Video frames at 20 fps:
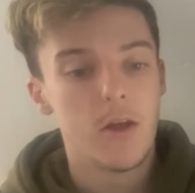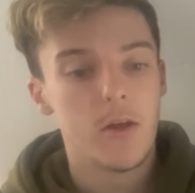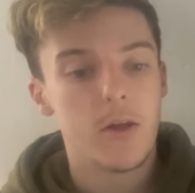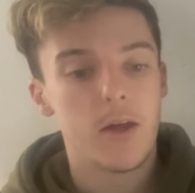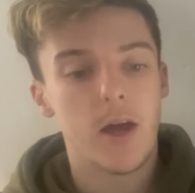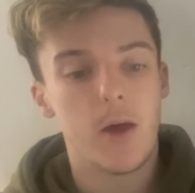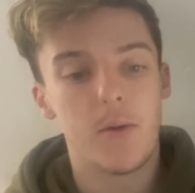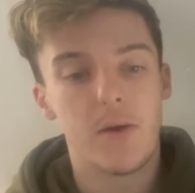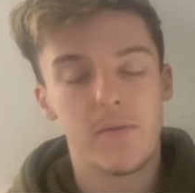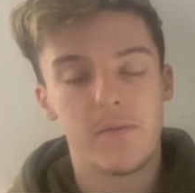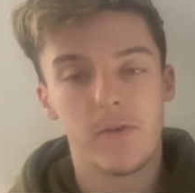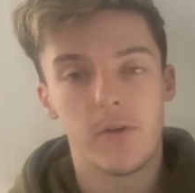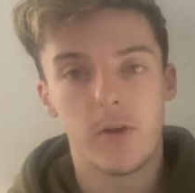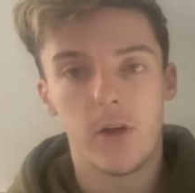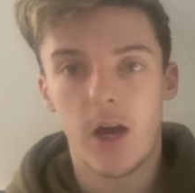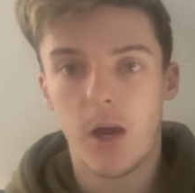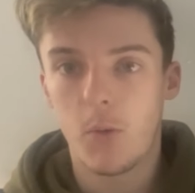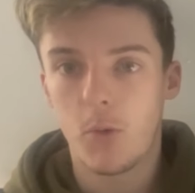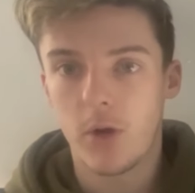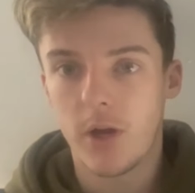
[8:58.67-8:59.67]
However,
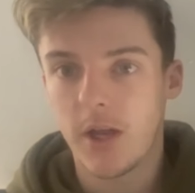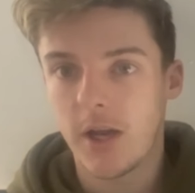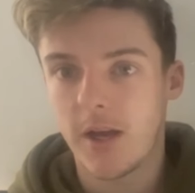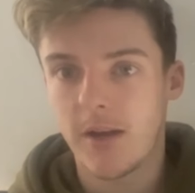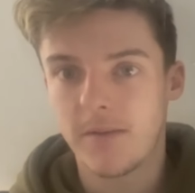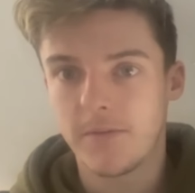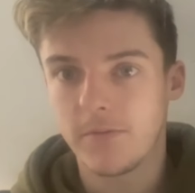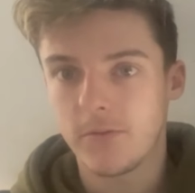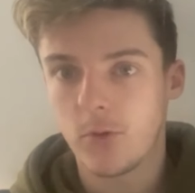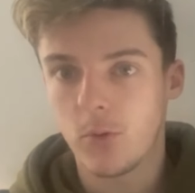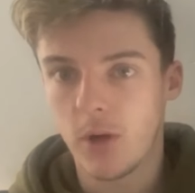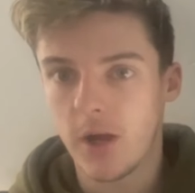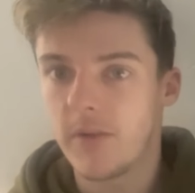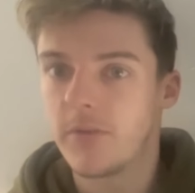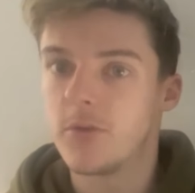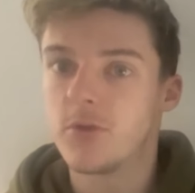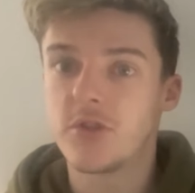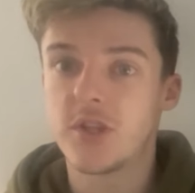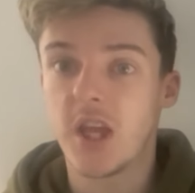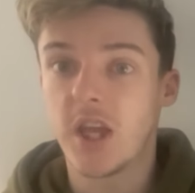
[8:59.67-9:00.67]
I want to have quite a
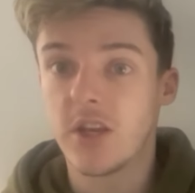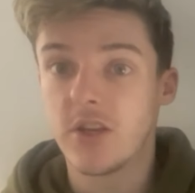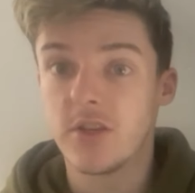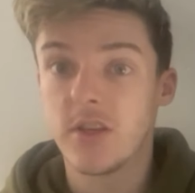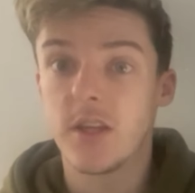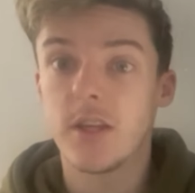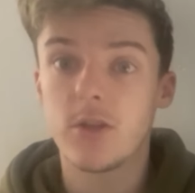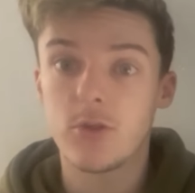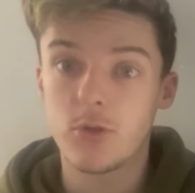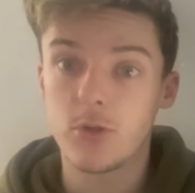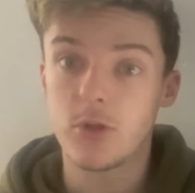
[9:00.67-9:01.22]
few stages in it, so